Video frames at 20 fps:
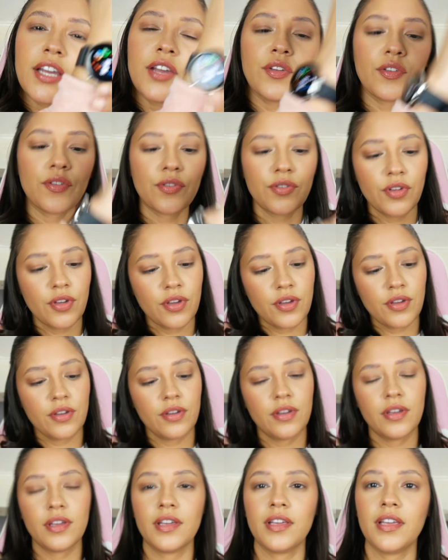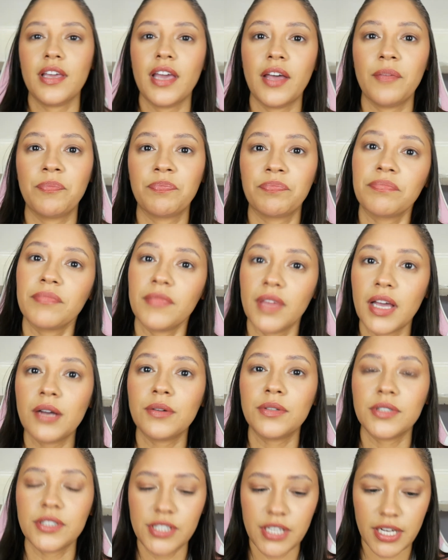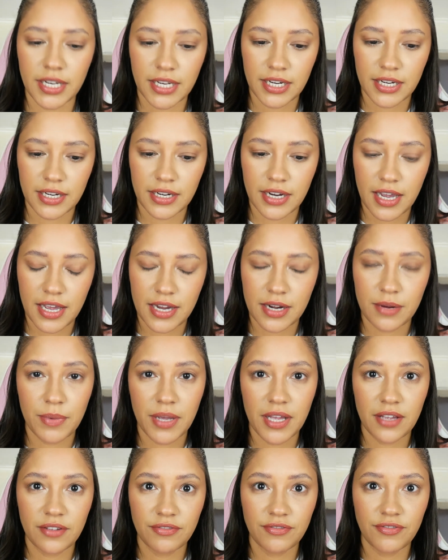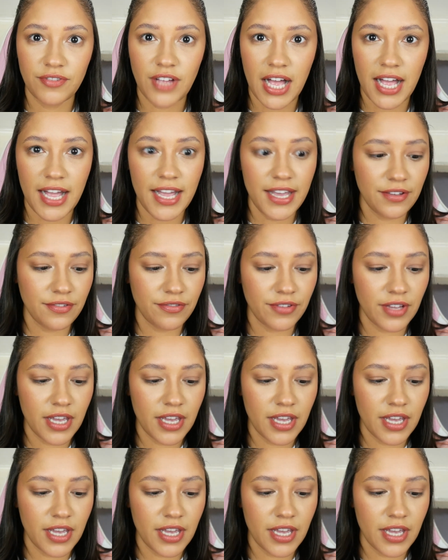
So yeah, I will check in at about 5.